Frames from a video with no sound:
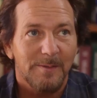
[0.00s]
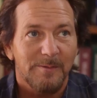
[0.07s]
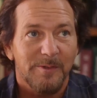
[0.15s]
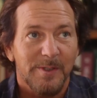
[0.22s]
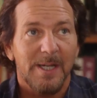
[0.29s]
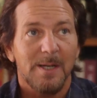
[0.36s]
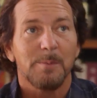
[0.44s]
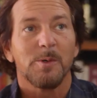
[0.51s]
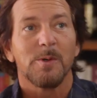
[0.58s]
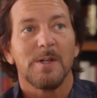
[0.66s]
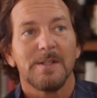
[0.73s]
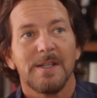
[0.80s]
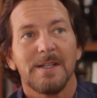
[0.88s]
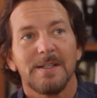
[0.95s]

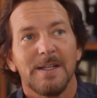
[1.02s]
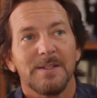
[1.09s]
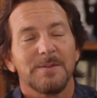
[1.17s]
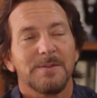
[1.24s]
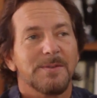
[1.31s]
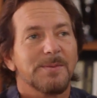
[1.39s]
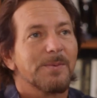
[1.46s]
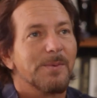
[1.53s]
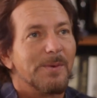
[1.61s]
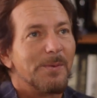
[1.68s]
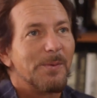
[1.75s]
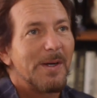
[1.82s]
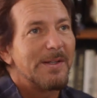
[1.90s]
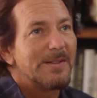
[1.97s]
unforgettable, and then that's
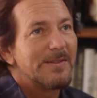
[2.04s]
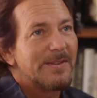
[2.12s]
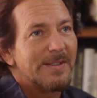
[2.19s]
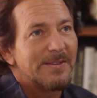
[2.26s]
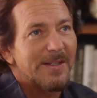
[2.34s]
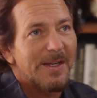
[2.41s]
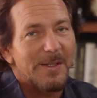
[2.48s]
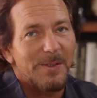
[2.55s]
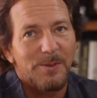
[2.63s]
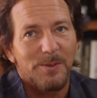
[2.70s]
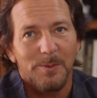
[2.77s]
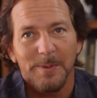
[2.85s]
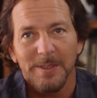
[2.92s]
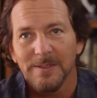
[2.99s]
why this thing's kind of
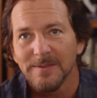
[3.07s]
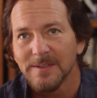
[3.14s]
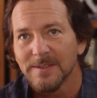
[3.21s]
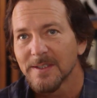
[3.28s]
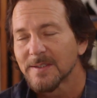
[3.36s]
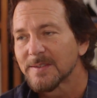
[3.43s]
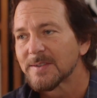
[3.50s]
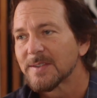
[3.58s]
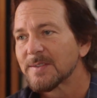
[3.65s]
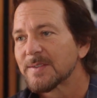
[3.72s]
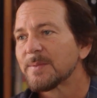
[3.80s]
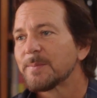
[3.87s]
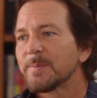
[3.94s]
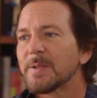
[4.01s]
cool because it does.
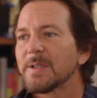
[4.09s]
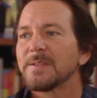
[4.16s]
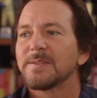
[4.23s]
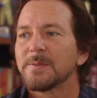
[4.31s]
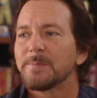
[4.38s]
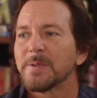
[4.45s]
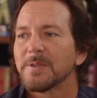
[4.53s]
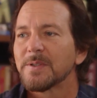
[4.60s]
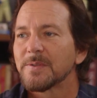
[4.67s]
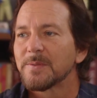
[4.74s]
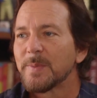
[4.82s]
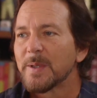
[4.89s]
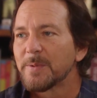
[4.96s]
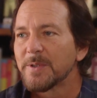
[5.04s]
It's a place to put
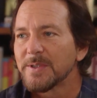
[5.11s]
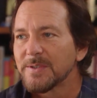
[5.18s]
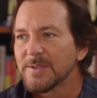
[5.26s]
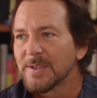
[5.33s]
those memories.